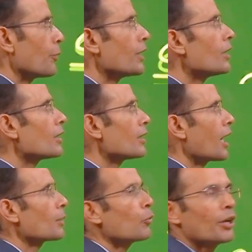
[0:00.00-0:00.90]
whether
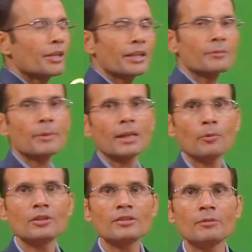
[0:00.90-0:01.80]
carbohydrate
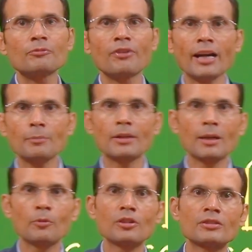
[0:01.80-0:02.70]
metabolism, fat
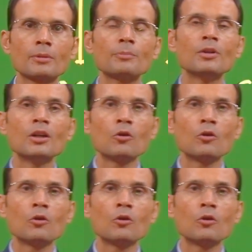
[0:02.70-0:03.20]
metabolism,